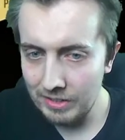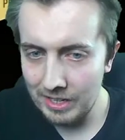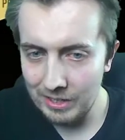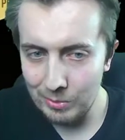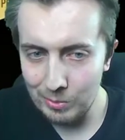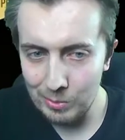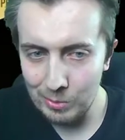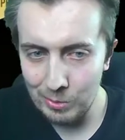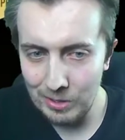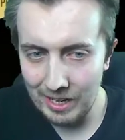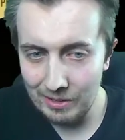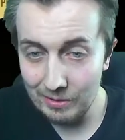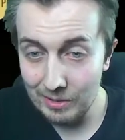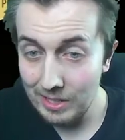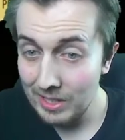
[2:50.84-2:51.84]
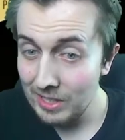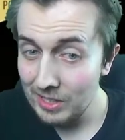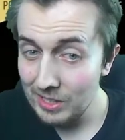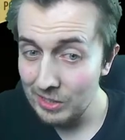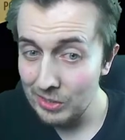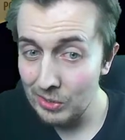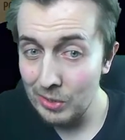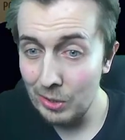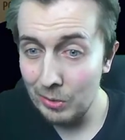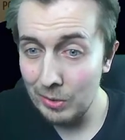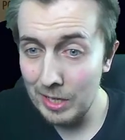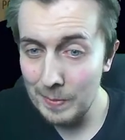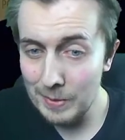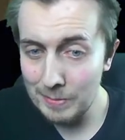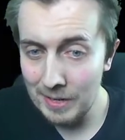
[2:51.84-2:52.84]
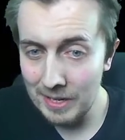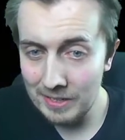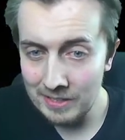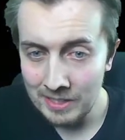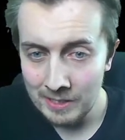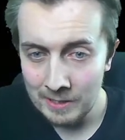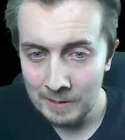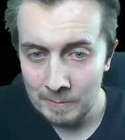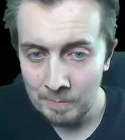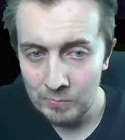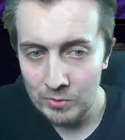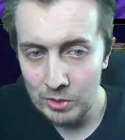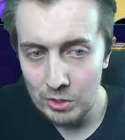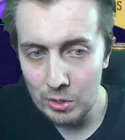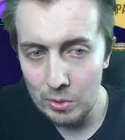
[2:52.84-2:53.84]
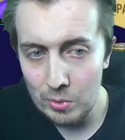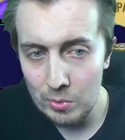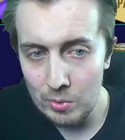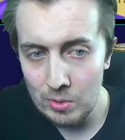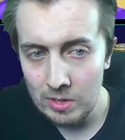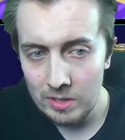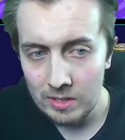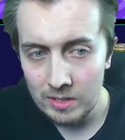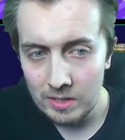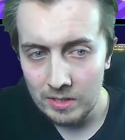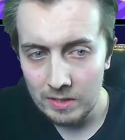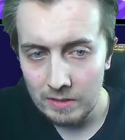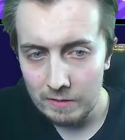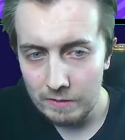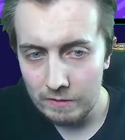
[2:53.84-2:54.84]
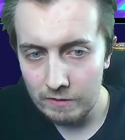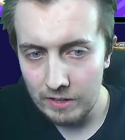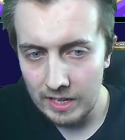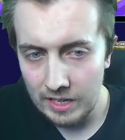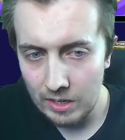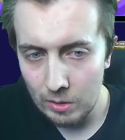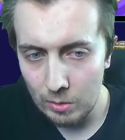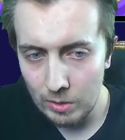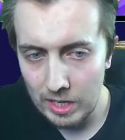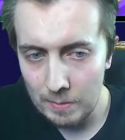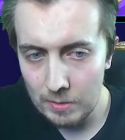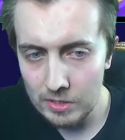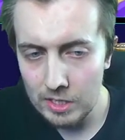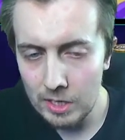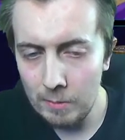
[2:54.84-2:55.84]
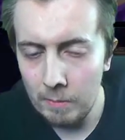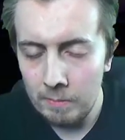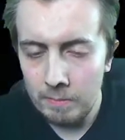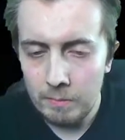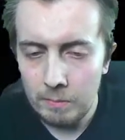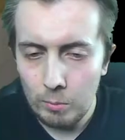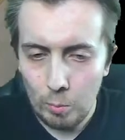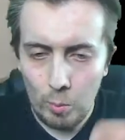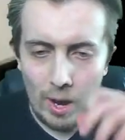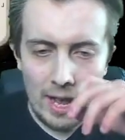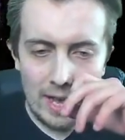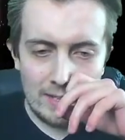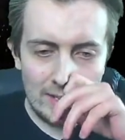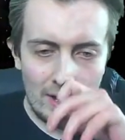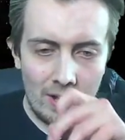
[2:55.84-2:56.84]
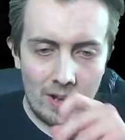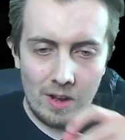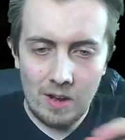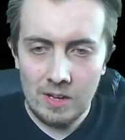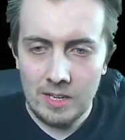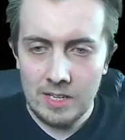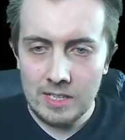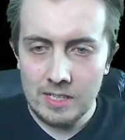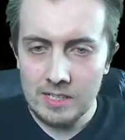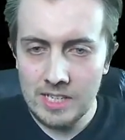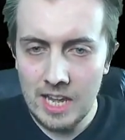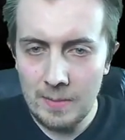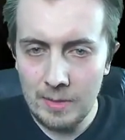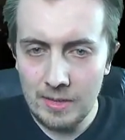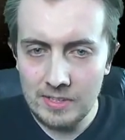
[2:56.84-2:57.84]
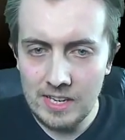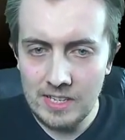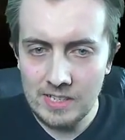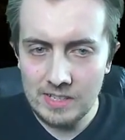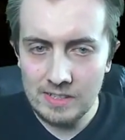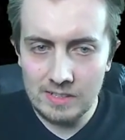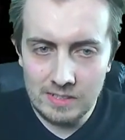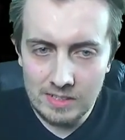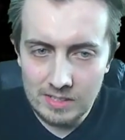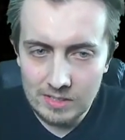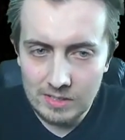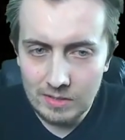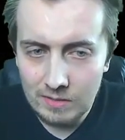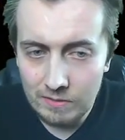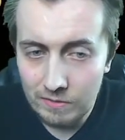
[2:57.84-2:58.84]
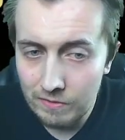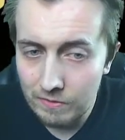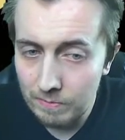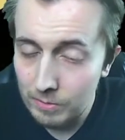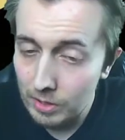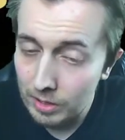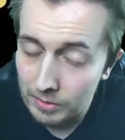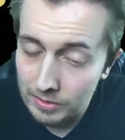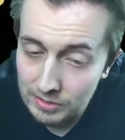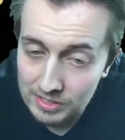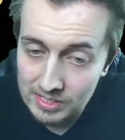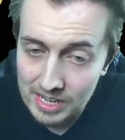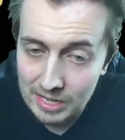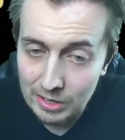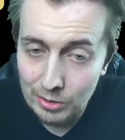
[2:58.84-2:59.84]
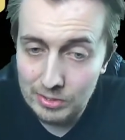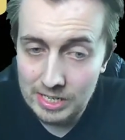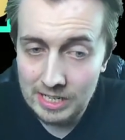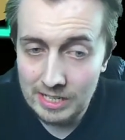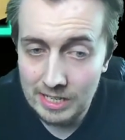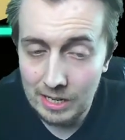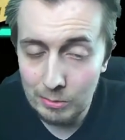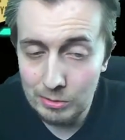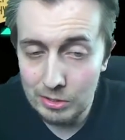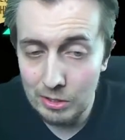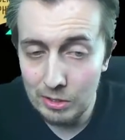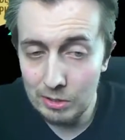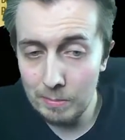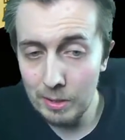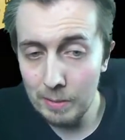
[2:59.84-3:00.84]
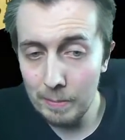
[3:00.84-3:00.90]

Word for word: had a walkout. Two goalkeepers, man. Two freaking goalkeepers. Come on. Where's our team of the season? It's I was going to say Coutinho was good, but